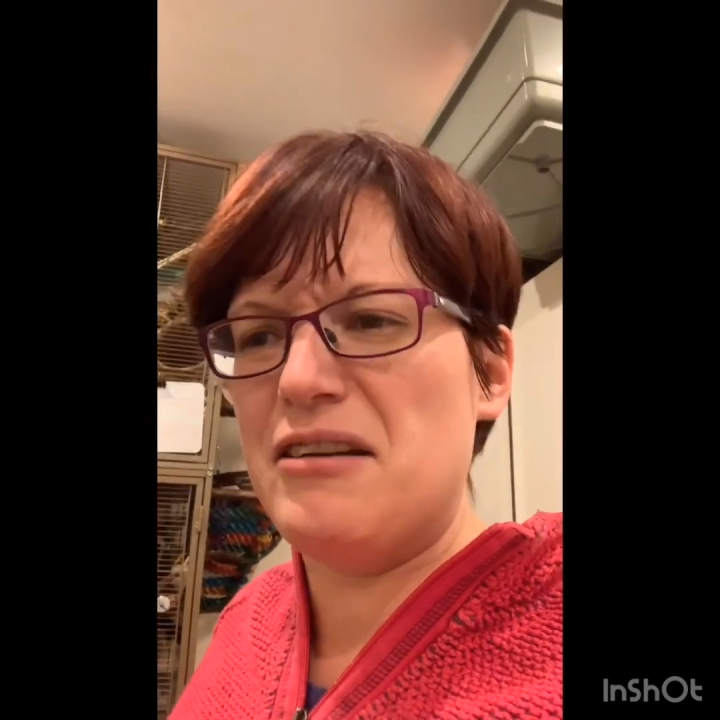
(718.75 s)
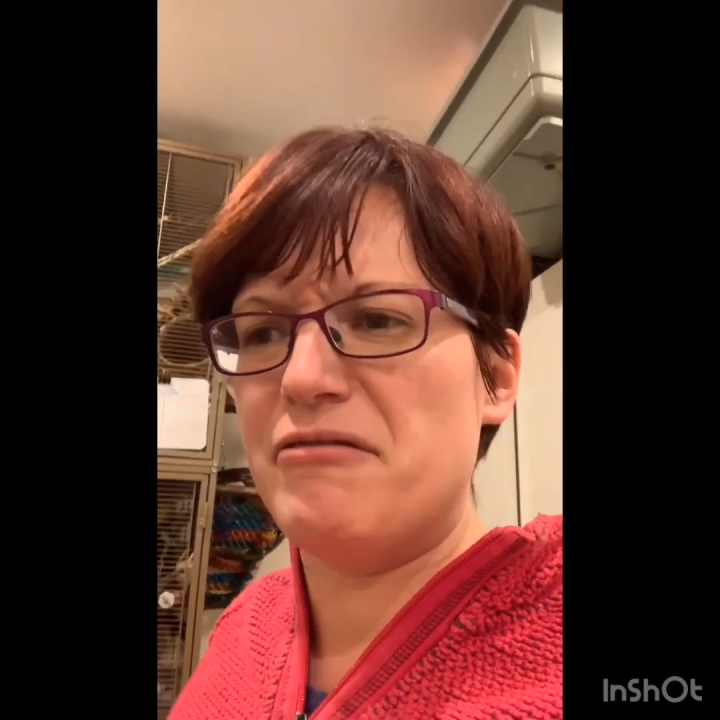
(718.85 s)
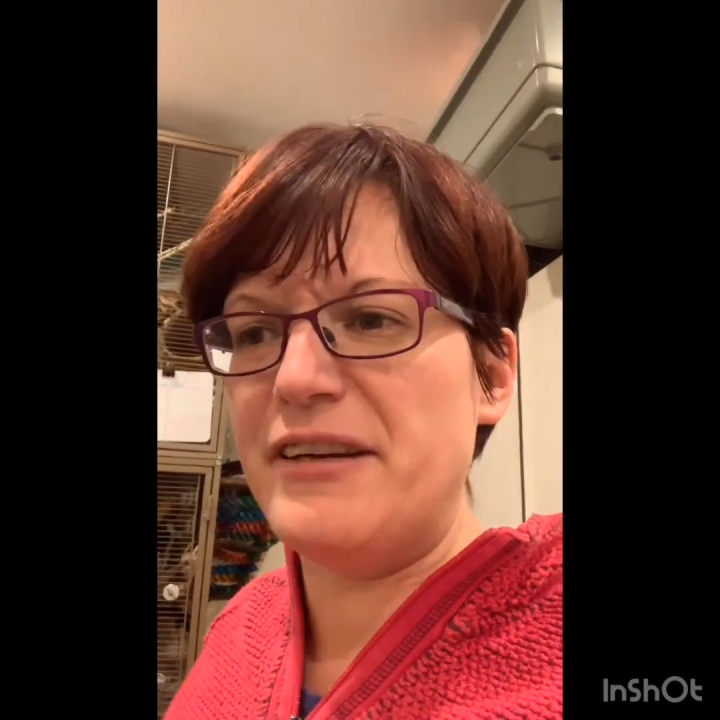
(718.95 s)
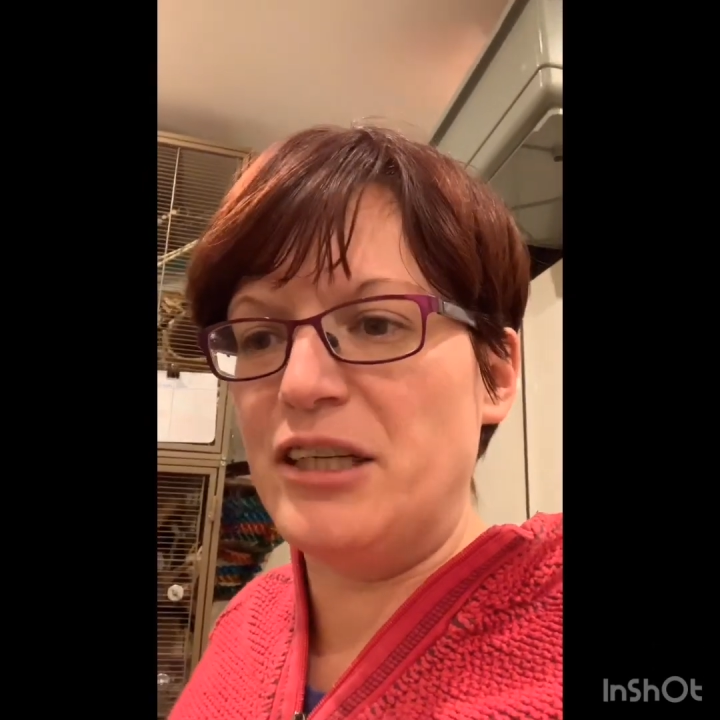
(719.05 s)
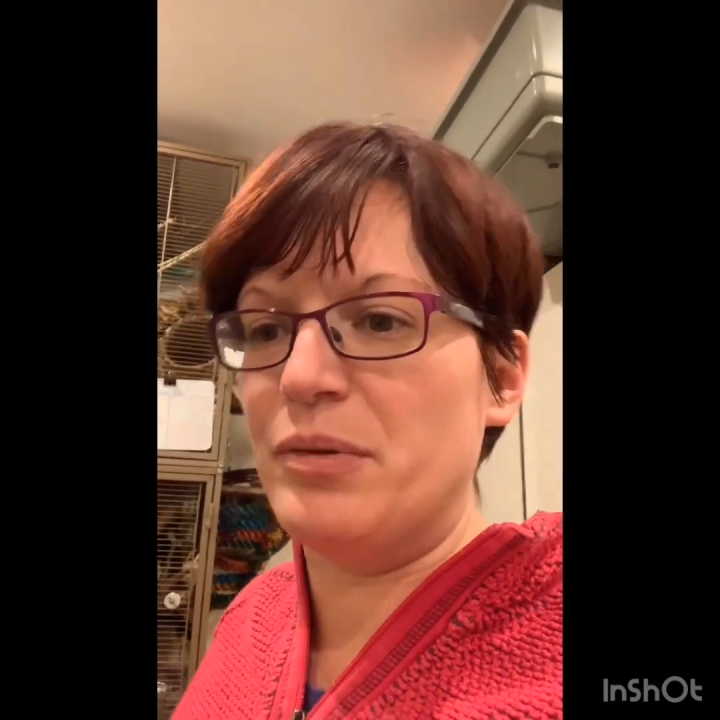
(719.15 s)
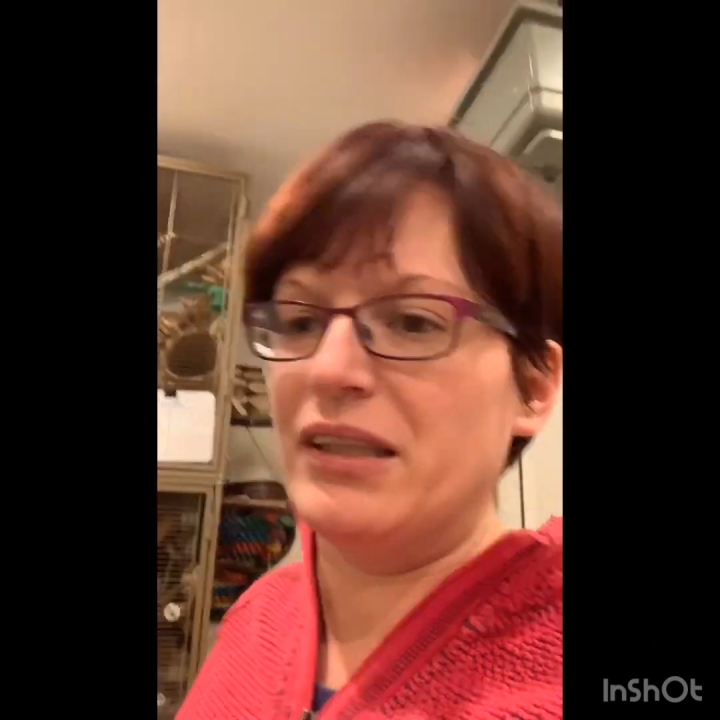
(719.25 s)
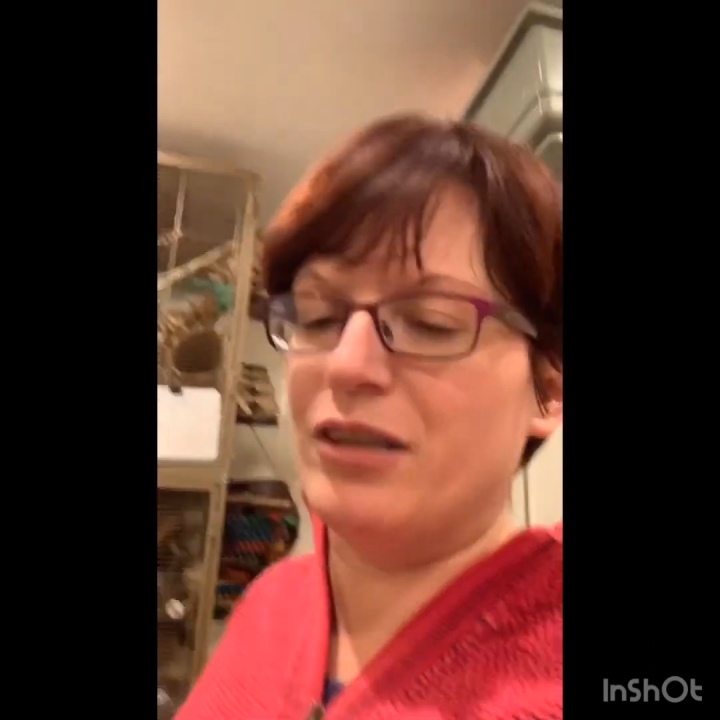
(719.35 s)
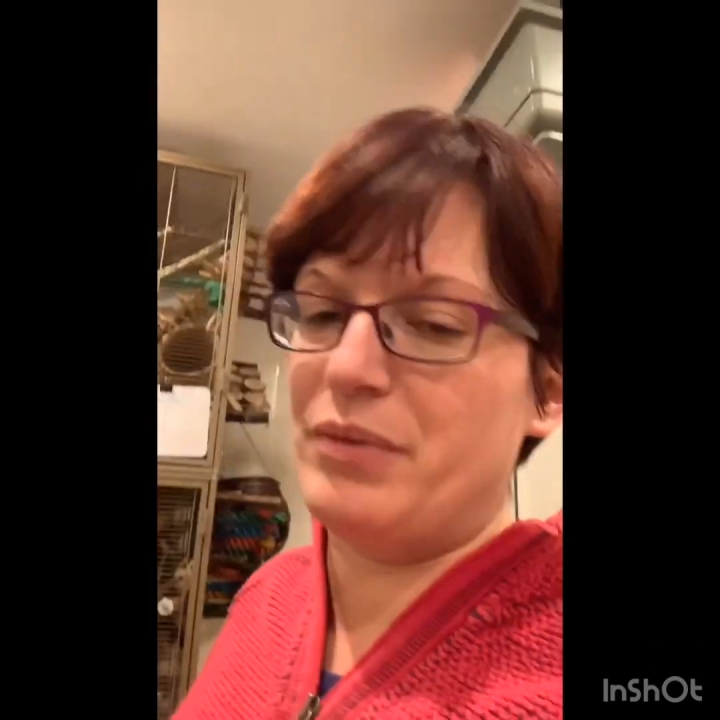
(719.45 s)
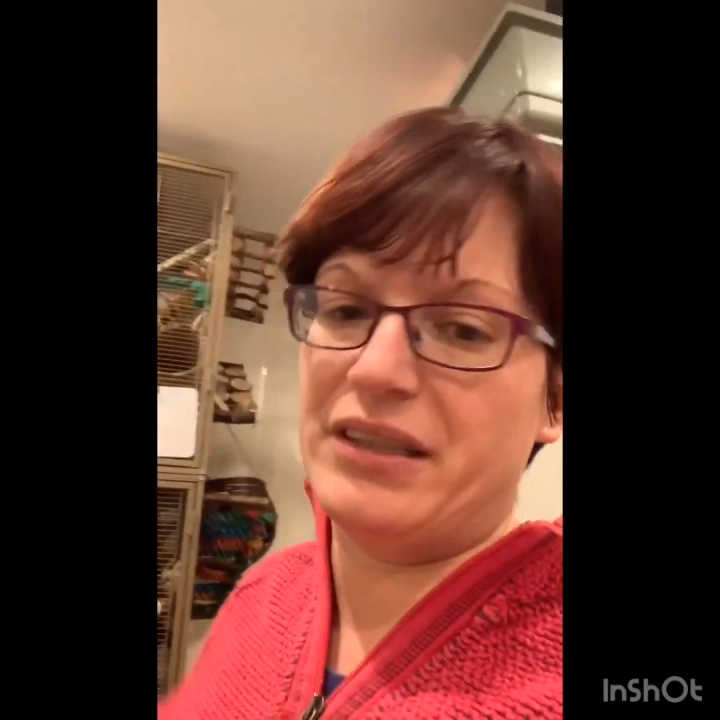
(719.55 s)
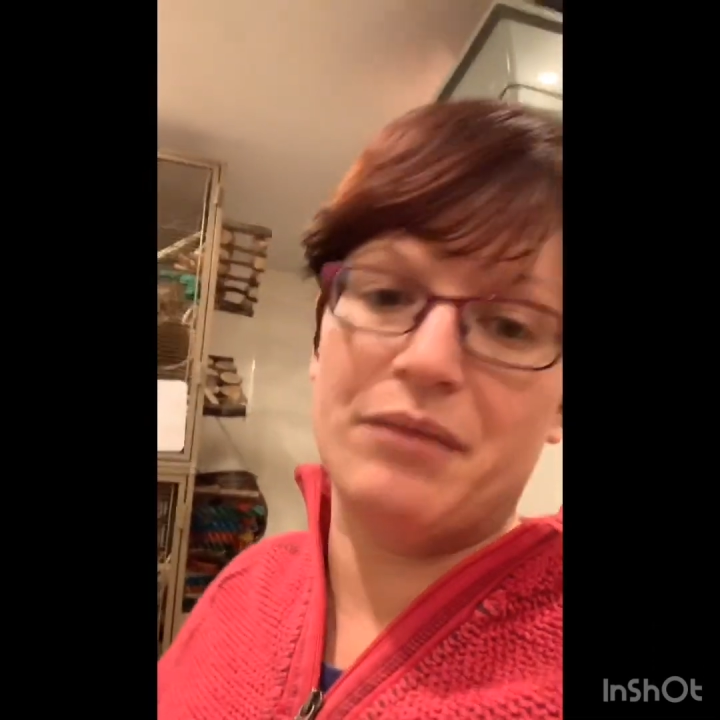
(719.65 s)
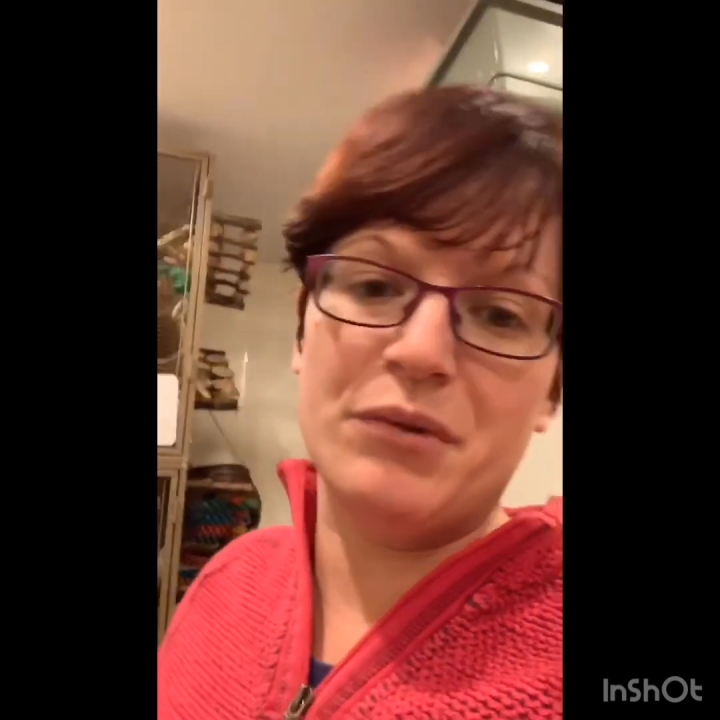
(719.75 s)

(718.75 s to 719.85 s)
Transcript: feed up a little bit, then